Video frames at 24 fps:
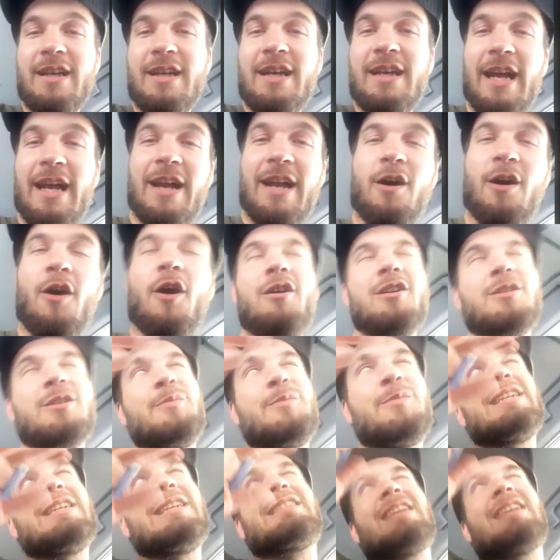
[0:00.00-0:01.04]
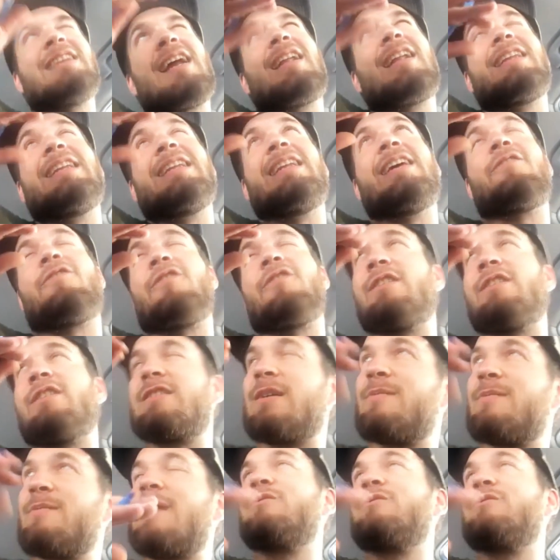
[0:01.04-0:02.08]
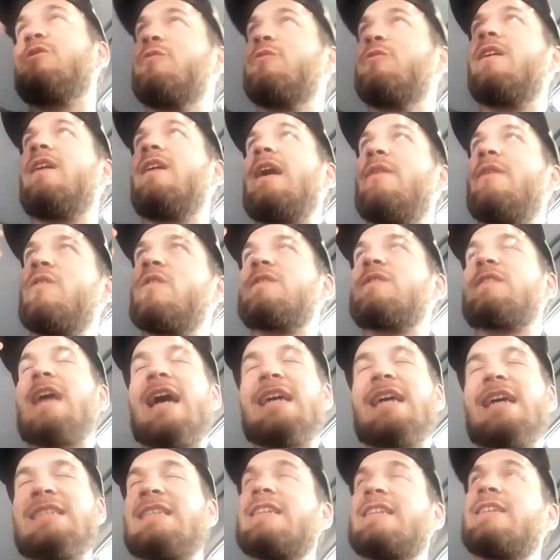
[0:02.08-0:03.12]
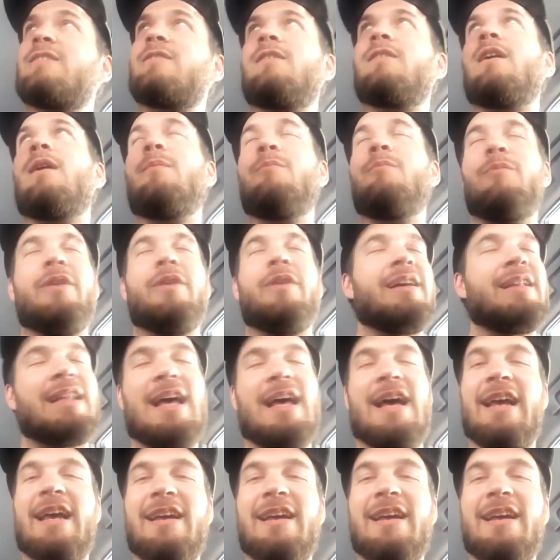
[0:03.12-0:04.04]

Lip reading: It always be subtly different. Sometimes you will have those highs a little up, but like